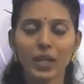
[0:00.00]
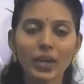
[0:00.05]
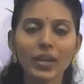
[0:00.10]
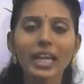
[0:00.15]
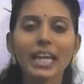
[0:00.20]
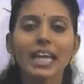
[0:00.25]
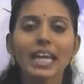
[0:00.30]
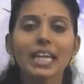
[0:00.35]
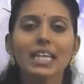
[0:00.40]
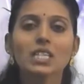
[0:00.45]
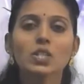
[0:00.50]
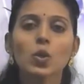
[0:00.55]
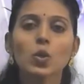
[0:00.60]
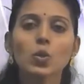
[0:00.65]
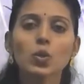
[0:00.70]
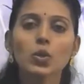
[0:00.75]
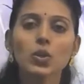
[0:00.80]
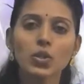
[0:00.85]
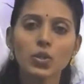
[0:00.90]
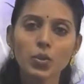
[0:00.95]
Okay,
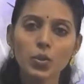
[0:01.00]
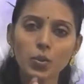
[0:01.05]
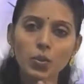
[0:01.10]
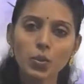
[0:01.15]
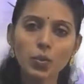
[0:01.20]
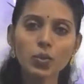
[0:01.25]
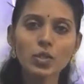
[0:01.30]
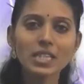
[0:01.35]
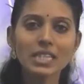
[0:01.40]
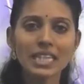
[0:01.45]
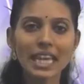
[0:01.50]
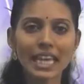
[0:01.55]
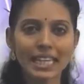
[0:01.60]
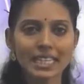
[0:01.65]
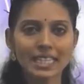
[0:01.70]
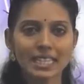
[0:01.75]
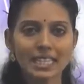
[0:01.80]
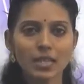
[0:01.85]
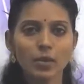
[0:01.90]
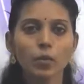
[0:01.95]
so 2
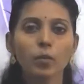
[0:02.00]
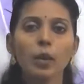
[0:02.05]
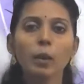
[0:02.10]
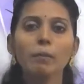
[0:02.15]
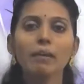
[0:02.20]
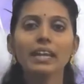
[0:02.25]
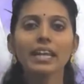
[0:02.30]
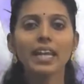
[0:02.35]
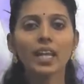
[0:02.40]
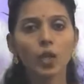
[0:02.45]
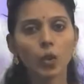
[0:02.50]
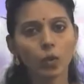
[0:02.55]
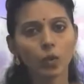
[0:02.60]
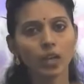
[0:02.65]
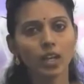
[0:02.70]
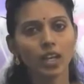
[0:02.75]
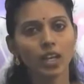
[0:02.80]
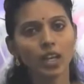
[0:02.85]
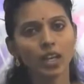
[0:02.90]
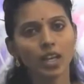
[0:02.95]
sides will be
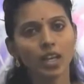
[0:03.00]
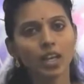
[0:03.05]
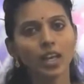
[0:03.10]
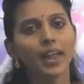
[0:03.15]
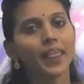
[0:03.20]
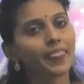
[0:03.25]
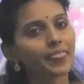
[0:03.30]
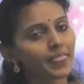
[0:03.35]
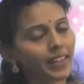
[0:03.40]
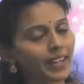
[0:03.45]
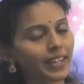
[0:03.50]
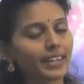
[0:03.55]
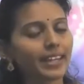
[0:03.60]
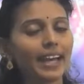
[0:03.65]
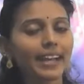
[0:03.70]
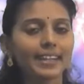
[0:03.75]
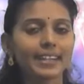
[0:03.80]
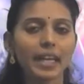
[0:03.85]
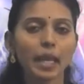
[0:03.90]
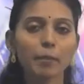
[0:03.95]
equal. Then
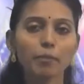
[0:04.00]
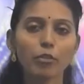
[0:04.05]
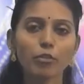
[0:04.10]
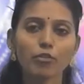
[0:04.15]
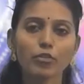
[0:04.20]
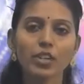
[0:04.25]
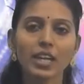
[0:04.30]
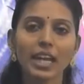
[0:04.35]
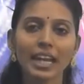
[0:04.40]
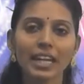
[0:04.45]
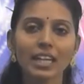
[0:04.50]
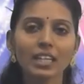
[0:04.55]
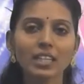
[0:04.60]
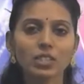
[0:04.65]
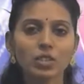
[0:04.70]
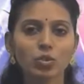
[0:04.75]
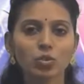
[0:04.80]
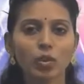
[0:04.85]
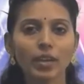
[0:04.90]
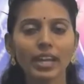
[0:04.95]
that type of triangle
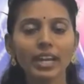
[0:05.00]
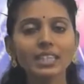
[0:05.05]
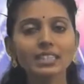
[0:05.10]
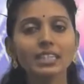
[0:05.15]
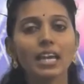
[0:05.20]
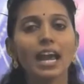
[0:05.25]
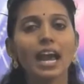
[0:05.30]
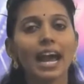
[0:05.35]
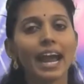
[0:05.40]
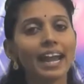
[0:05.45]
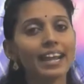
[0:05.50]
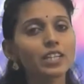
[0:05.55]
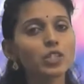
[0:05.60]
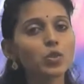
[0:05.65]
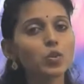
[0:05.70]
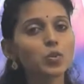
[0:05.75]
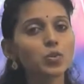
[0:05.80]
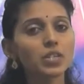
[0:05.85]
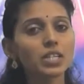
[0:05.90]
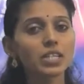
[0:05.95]
is known as
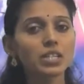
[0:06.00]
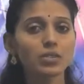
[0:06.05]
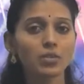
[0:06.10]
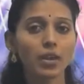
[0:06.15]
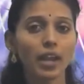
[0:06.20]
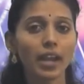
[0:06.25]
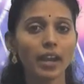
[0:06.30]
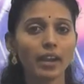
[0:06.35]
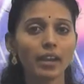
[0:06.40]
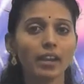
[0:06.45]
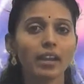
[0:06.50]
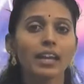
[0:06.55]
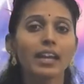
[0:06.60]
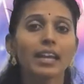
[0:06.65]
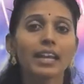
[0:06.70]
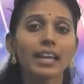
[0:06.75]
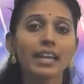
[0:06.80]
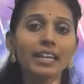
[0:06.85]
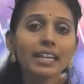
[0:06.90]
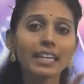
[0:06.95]
isosceles triangle.
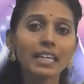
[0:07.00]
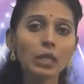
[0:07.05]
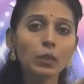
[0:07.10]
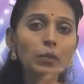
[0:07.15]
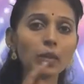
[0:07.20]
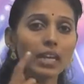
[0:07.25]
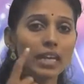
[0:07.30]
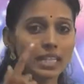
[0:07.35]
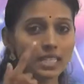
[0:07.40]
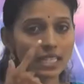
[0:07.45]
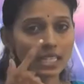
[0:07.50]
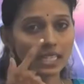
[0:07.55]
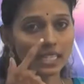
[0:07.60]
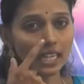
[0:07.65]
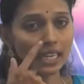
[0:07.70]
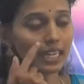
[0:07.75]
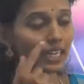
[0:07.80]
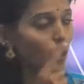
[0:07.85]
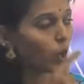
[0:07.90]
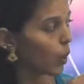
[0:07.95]
In equilateral
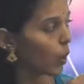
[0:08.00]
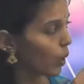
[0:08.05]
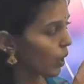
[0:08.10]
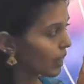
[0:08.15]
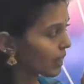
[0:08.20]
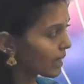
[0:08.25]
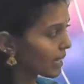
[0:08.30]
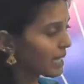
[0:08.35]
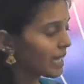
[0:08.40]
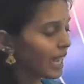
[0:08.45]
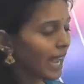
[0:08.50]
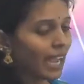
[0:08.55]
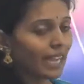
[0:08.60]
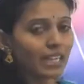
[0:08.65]
triangle, all 3